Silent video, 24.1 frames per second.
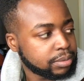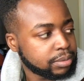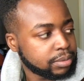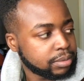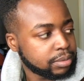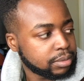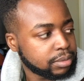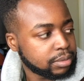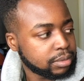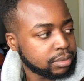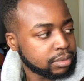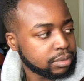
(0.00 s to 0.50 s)

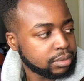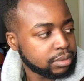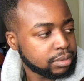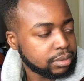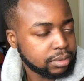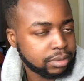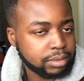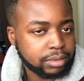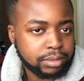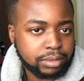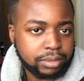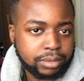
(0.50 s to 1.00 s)

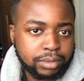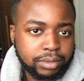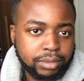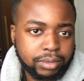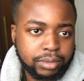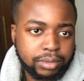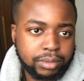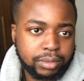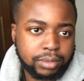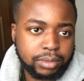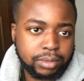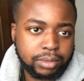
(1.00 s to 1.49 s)

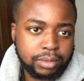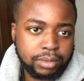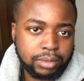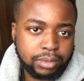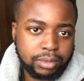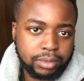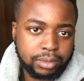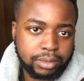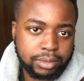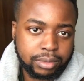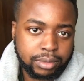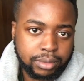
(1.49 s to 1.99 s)

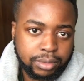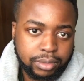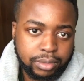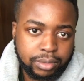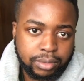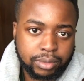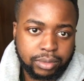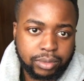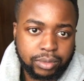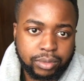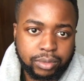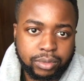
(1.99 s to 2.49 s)

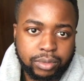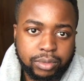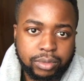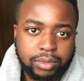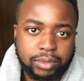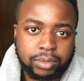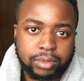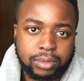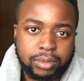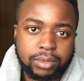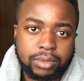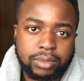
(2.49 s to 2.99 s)

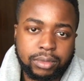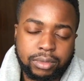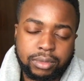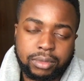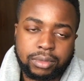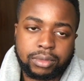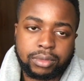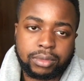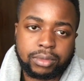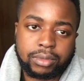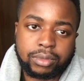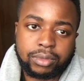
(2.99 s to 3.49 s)

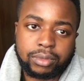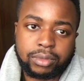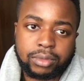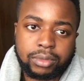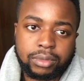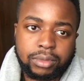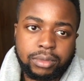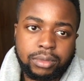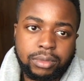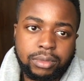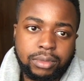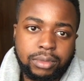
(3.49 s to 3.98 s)

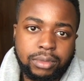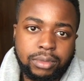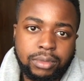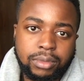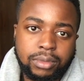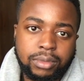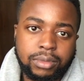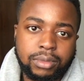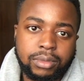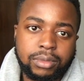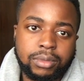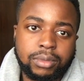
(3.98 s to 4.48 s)

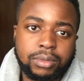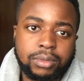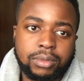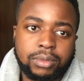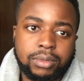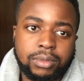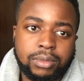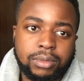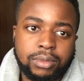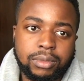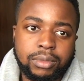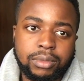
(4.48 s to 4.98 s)

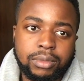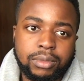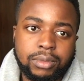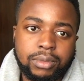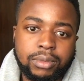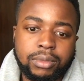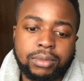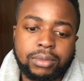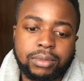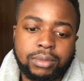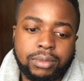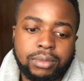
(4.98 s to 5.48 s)

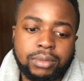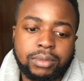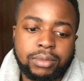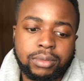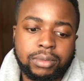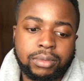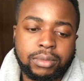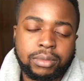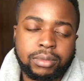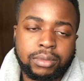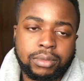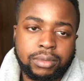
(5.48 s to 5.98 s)

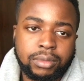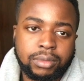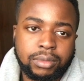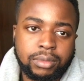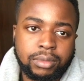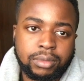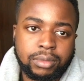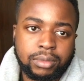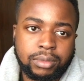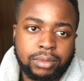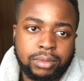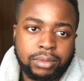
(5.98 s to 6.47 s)

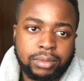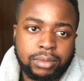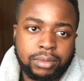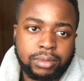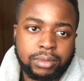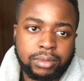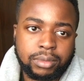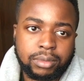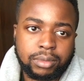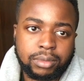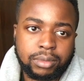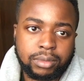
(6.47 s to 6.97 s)

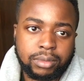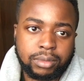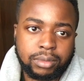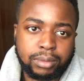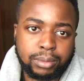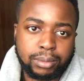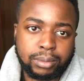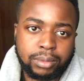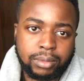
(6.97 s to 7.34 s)
This person isn't speaking.